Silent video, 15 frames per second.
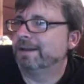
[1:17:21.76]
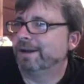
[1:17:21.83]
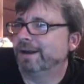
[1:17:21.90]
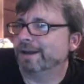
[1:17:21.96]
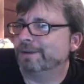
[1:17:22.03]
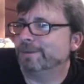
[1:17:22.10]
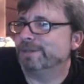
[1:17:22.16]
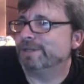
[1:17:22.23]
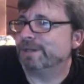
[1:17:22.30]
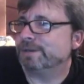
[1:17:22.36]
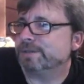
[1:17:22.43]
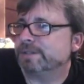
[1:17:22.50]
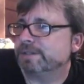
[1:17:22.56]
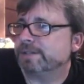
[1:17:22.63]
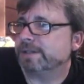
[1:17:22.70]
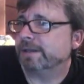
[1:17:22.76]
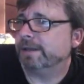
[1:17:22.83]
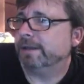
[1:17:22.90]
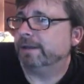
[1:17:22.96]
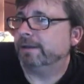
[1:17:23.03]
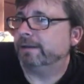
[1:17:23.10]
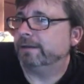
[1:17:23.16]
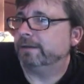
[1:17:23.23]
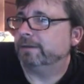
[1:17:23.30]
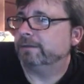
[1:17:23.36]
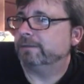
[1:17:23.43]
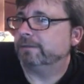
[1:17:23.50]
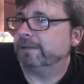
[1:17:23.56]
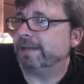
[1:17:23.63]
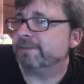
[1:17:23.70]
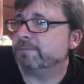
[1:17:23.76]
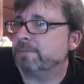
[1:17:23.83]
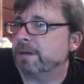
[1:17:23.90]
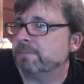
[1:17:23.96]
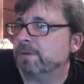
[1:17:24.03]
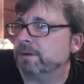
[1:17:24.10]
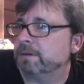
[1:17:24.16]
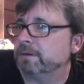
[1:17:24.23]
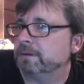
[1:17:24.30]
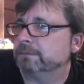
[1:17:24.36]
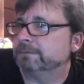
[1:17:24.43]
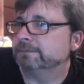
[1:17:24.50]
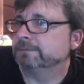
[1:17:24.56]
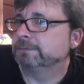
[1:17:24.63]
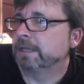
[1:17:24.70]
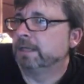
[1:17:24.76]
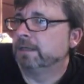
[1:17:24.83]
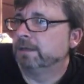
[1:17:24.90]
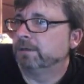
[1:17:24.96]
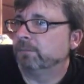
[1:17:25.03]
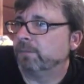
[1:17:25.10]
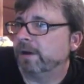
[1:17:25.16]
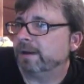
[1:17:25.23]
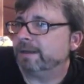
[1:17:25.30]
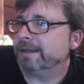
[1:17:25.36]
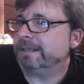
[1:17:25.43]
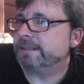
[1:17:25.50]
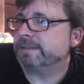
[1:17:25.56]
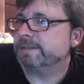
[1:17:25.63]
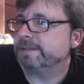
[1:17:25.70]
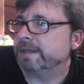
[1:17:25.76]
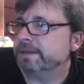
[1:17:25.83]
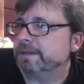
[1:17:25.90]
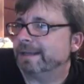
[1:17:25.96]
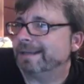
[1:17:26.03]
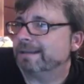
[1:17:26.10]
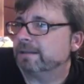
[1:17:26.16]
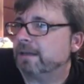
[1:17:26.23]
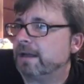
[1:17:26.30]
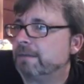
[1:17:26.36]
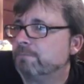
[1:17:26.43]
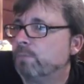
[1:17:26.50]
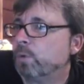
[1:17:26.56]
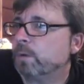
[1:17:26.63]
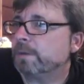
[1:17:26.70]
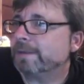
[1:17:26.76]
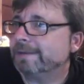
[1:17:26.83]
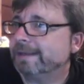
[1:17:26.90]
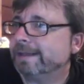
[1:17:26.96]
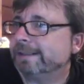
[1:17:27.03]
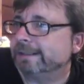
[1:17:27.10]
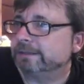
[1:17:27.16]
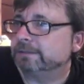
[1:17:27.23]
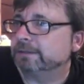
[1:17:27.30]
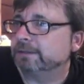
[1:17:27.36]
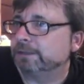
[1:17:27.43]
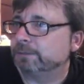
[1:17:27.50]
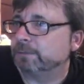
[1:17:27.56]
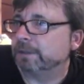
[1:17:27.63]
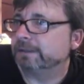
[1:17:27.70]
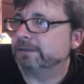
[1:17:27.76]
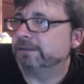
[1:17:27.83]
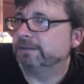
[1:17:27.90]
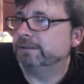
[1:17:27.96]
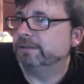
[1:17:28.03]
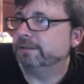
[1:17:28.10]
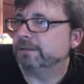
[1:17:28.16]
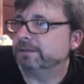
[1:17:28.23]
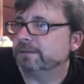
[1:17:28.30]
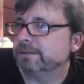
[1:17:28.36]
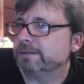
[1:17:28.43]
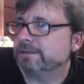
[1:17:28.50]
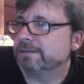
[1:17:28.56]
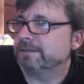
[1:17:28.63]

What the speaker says: What Jacob says, laughing my butt off. My ex said a lot more than that. Oh my goodness.